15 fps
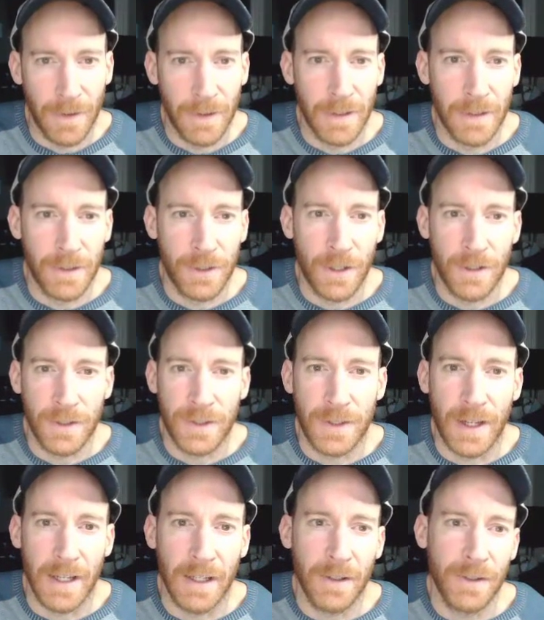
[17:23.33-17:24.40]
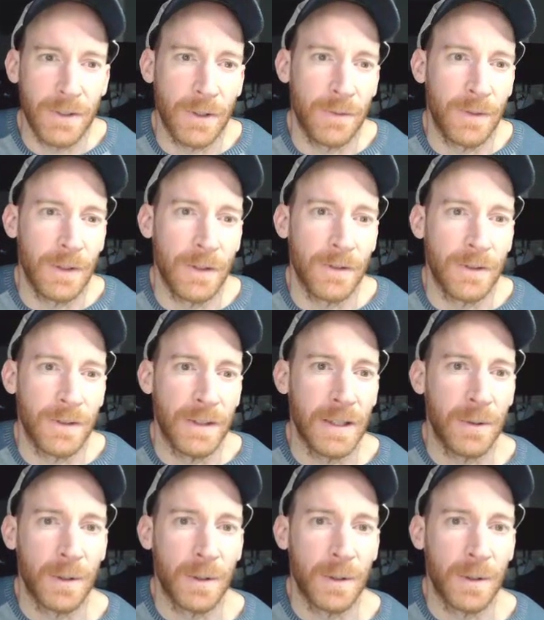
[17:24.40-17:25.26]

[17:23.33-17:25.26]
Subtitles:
all the chart styles. So if you